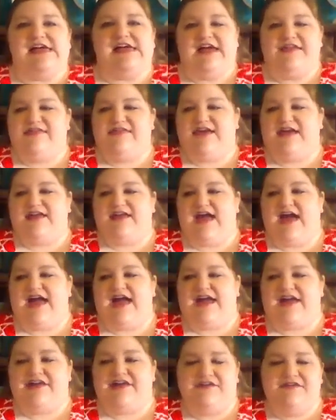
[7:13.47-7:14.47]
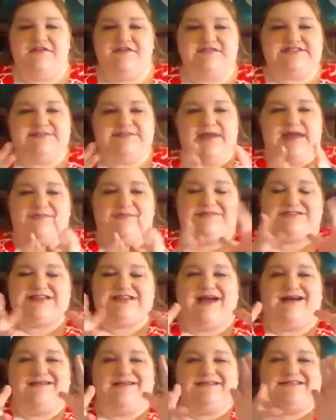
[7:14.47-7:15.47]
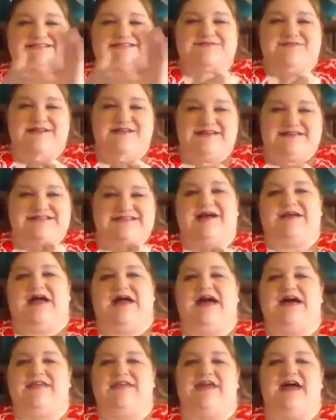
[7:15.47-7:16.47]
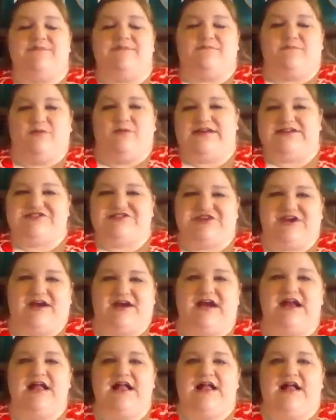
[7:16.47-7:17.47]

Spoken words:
And then I used the paper towel to squeeze out all that moisture.